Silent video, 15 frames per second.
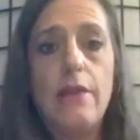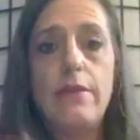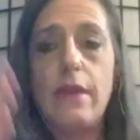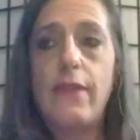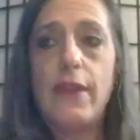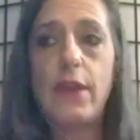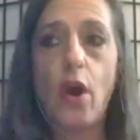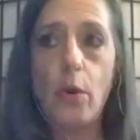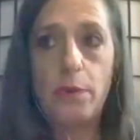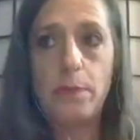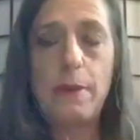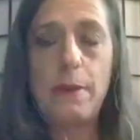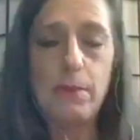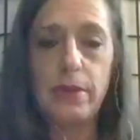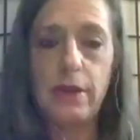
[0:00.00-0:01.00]
than they are with
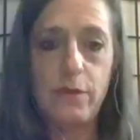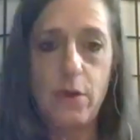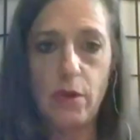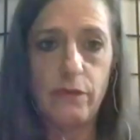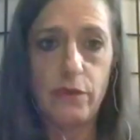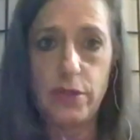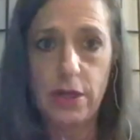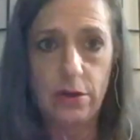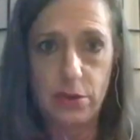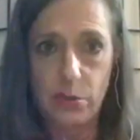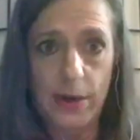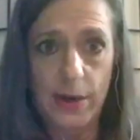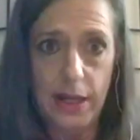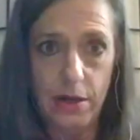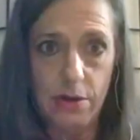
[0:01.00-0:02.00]
people they've known for ten or
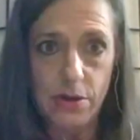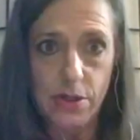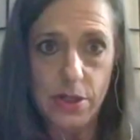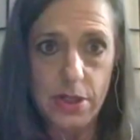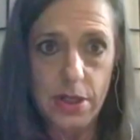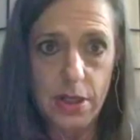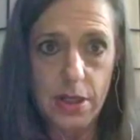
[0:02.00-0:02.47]
twenty years.